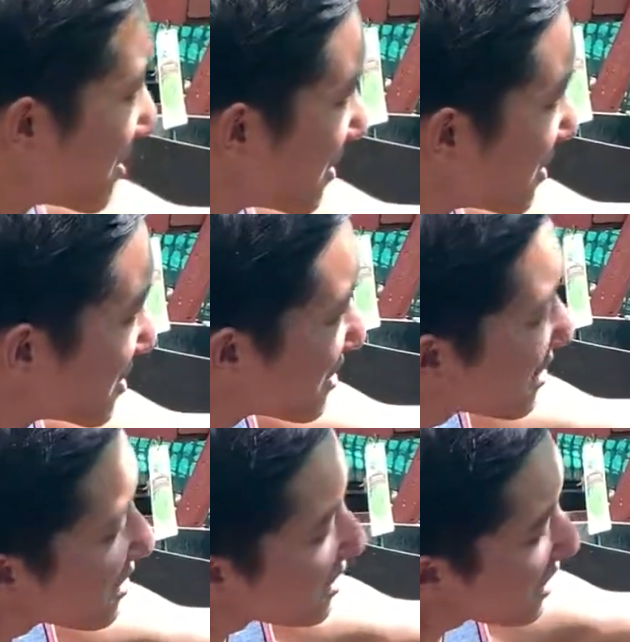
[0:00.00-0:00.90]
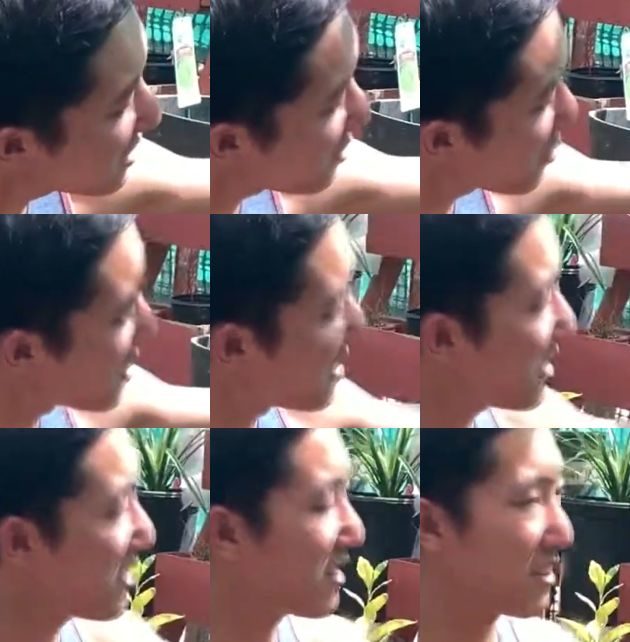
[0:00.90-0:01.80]
this one
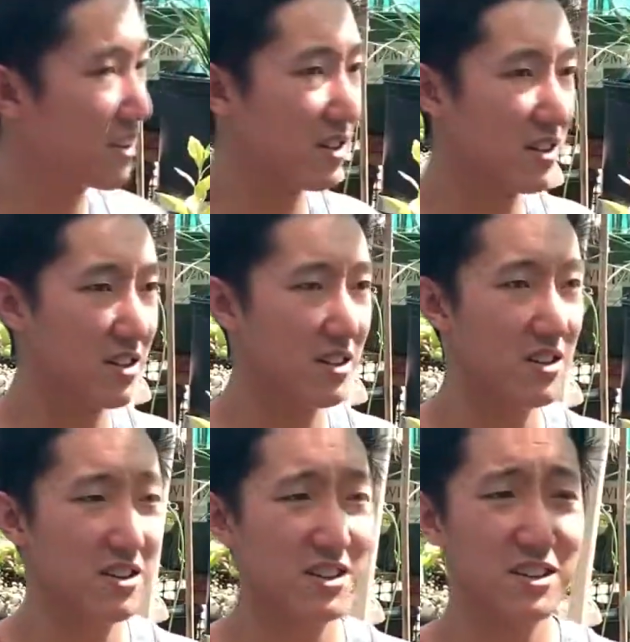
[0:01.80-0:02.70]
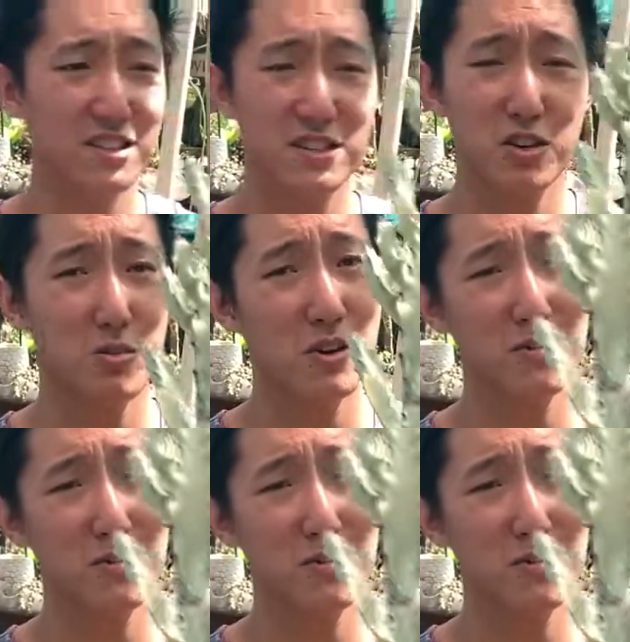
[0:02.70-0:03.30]
is still my